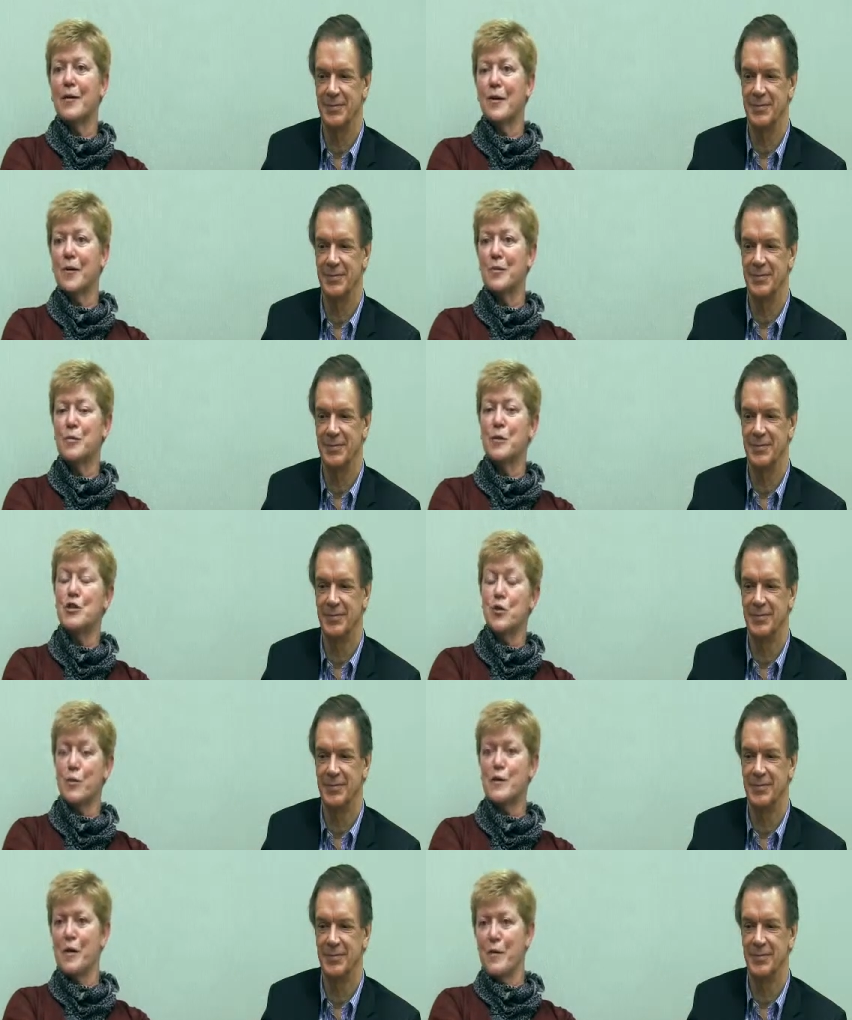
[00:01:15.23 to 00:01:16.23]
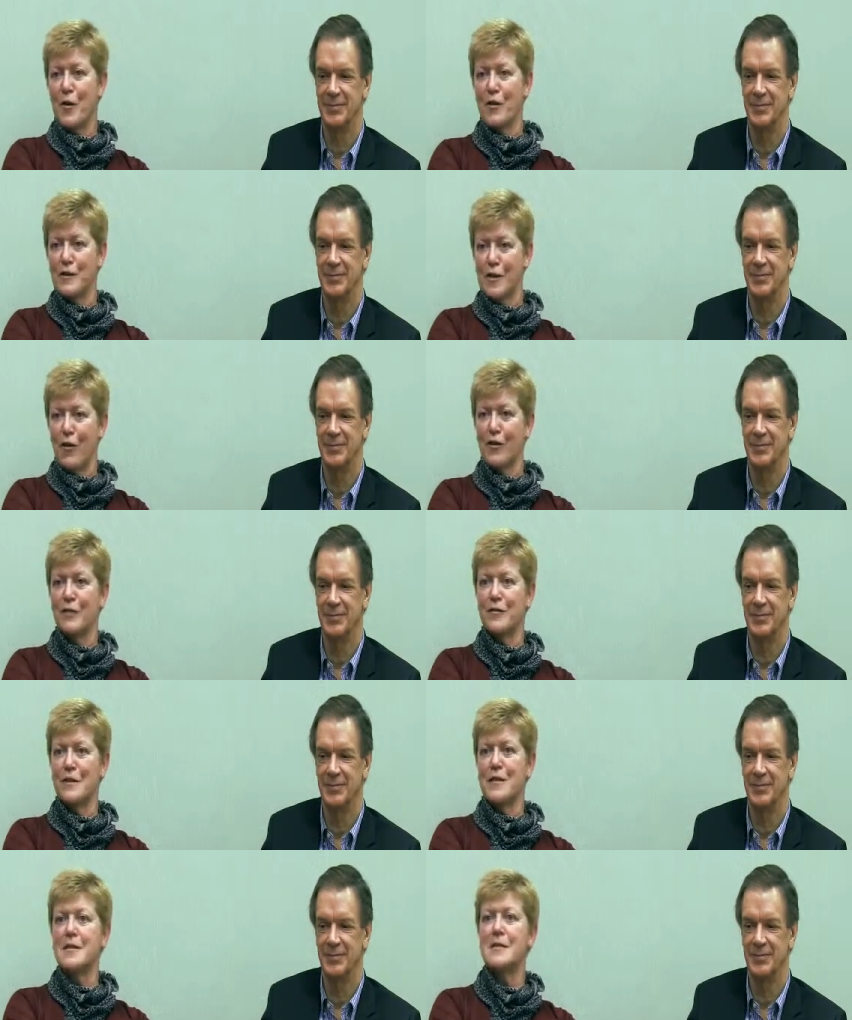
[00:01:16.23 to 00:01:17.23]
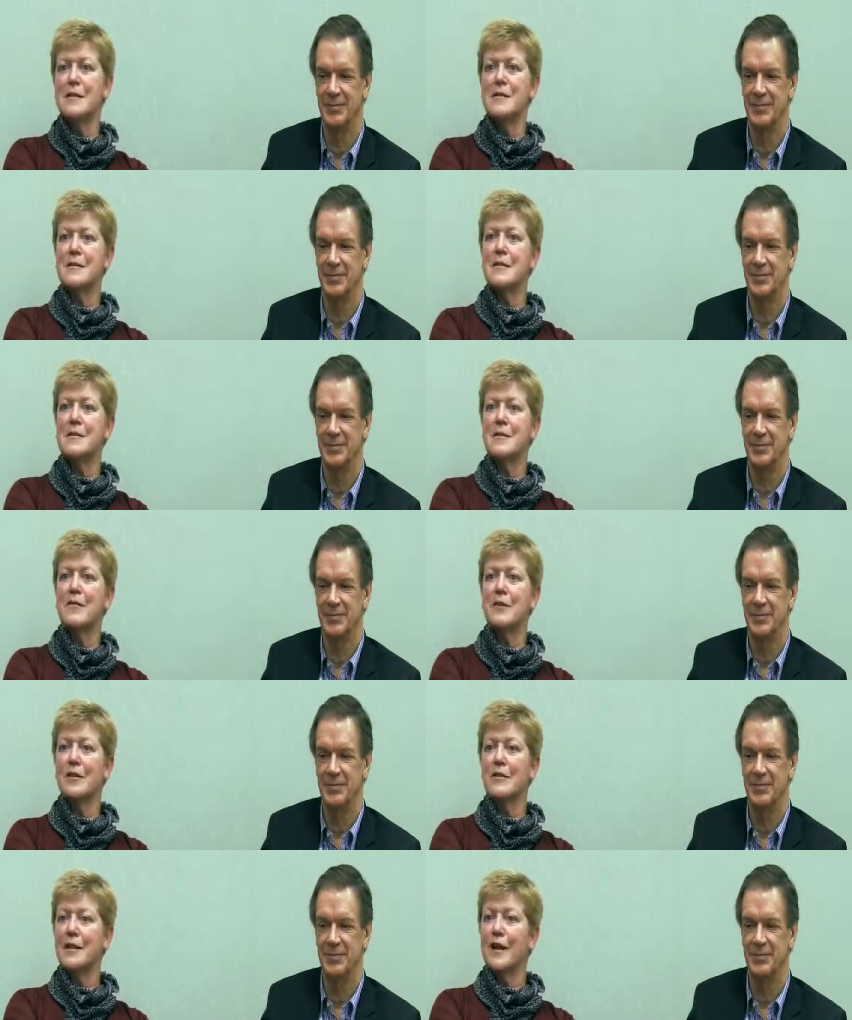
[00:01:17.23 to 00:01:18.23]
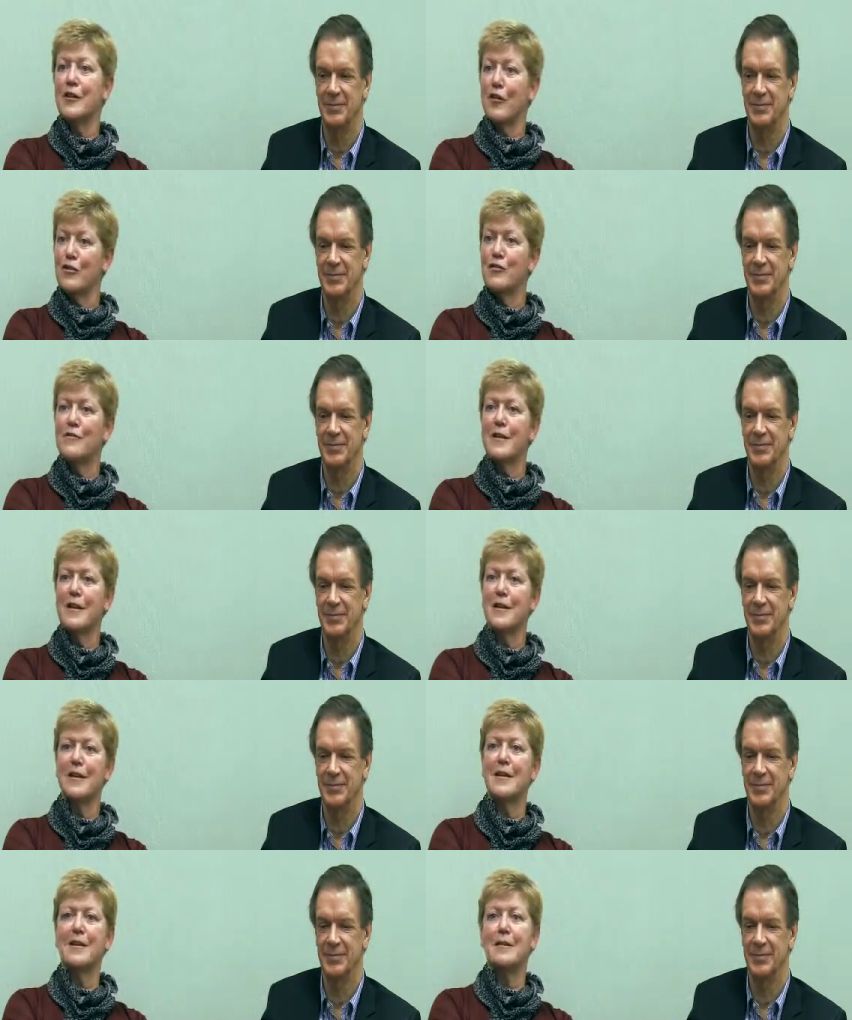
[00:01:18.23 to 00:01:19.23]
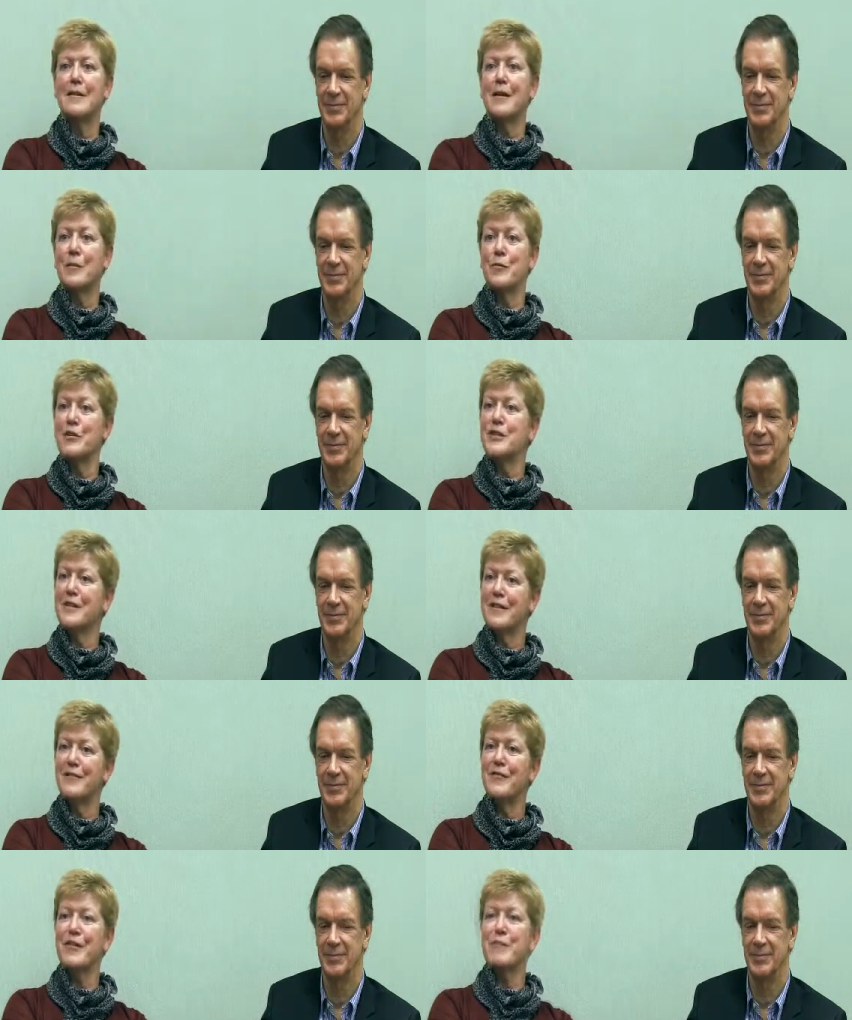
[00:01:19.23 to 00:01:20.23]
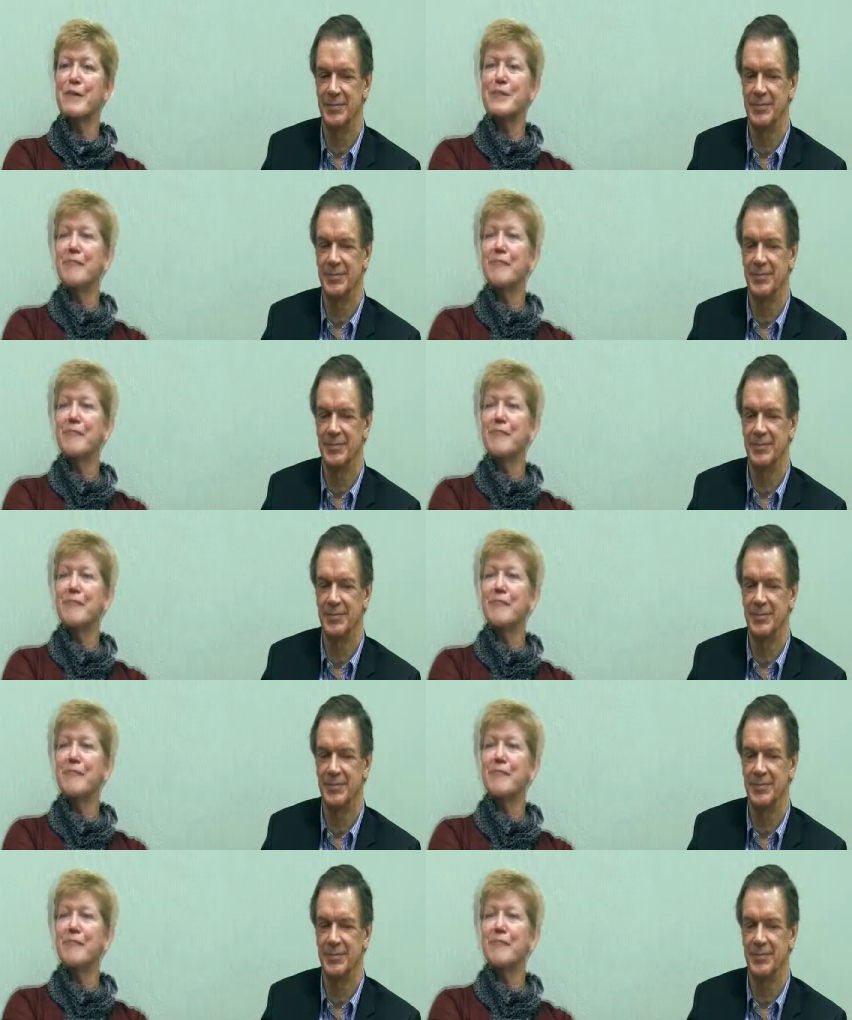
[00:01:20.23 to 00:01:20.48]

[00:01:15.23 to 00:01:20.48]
Speaker 1: uh, to be chosen amongst all of these is, is definitely an honor and I, uh, I appreciate it very much.